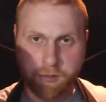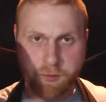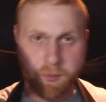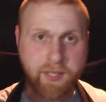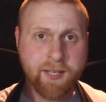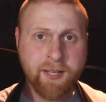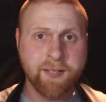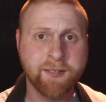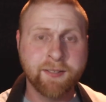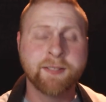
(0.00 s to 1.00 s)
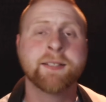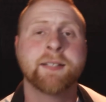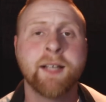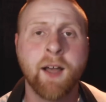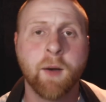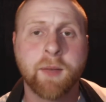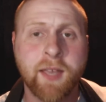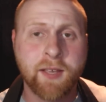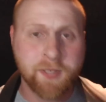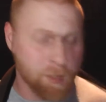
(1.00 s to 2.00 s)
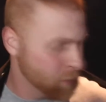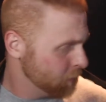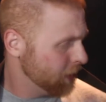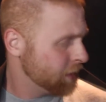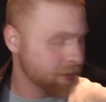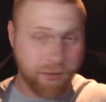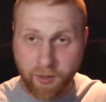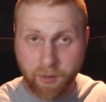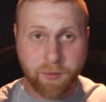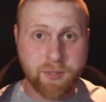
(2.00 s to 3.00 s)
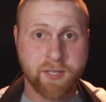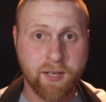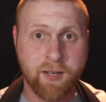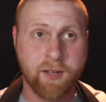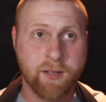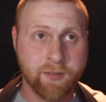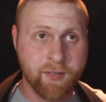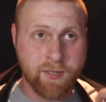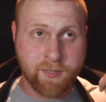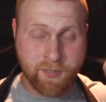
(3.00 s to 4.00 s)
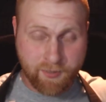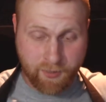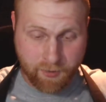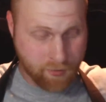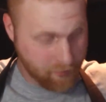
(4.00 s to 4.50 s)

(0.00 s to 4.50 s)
hard weekend. Okay, so what are those? This is